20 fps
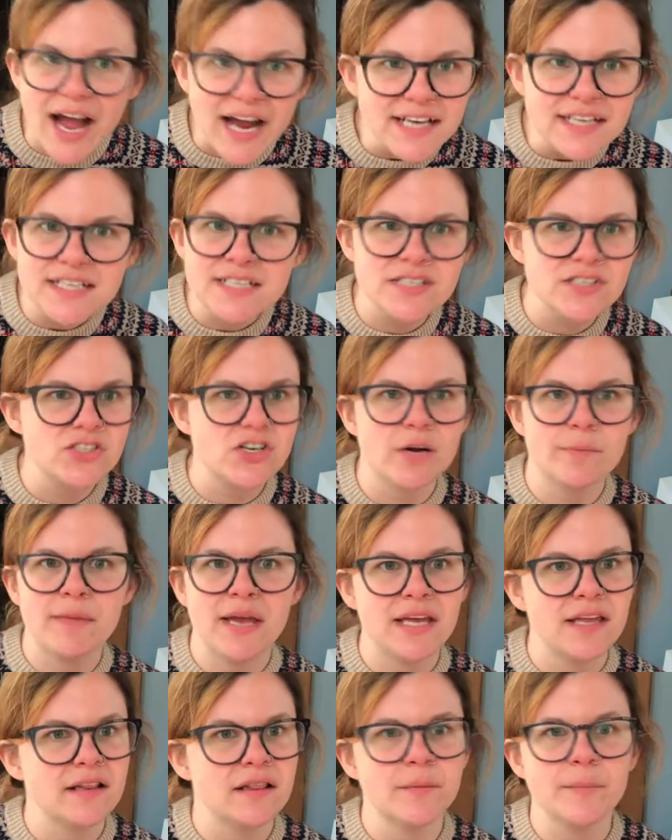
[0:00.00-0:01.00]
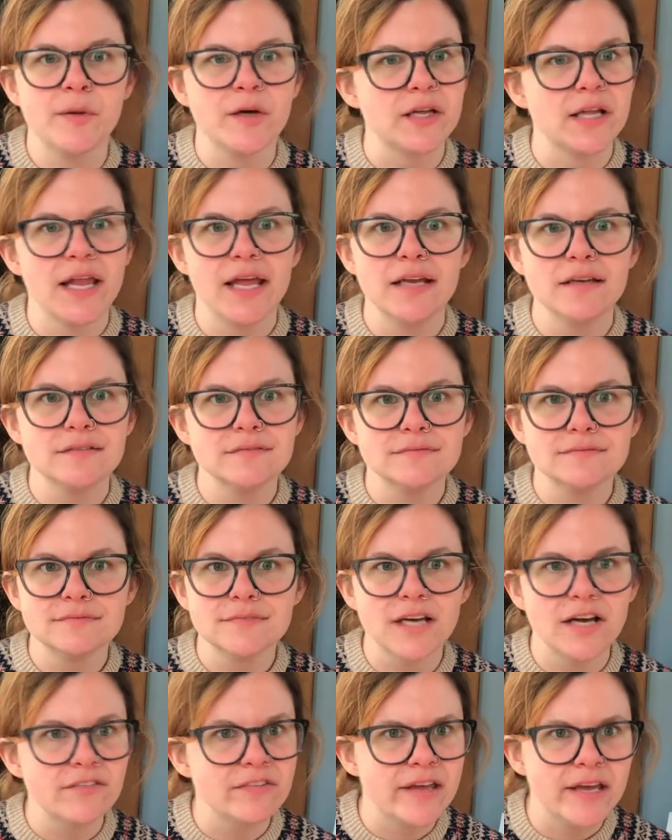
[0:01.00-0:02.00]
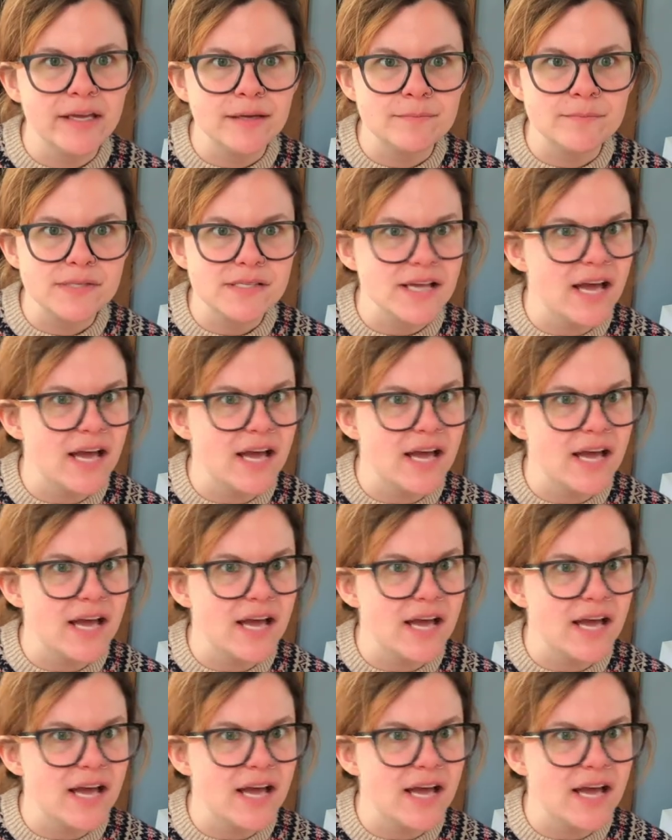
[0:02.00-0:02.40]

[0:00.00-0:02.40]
I need to start making the booklet of hymns.